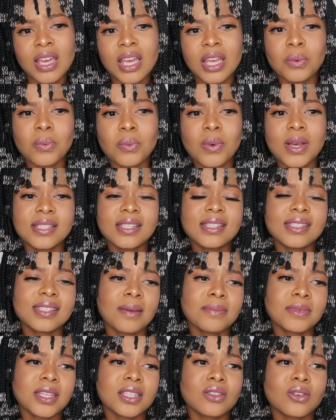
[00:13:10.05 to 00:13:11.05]
It wasn't
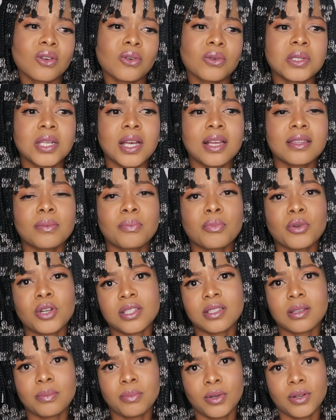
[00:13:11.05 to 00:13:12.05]
something to go tell the
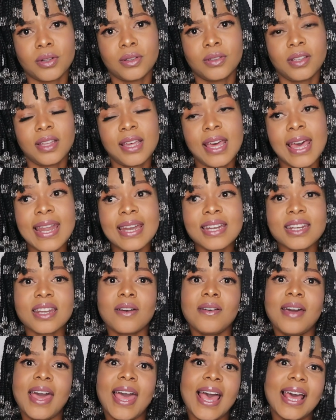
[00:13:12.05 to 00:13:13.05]
principal.
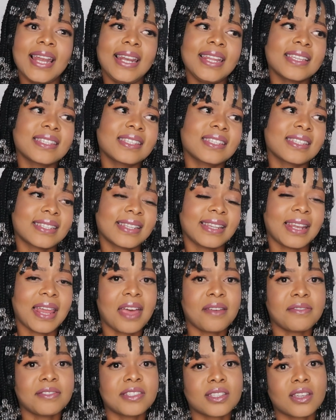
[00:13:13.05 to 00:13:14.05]
Now Alex's
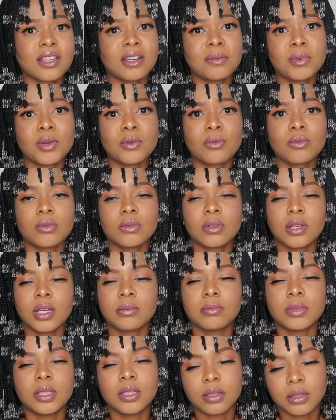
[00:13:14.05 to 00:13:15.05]
life is gonna be ruined. I
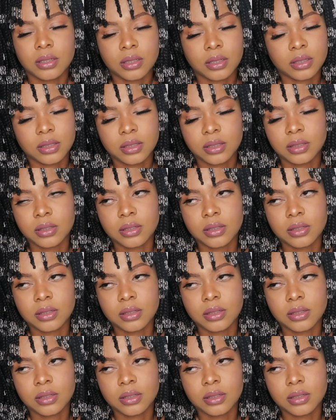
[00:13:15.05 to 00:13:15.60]
mean, like,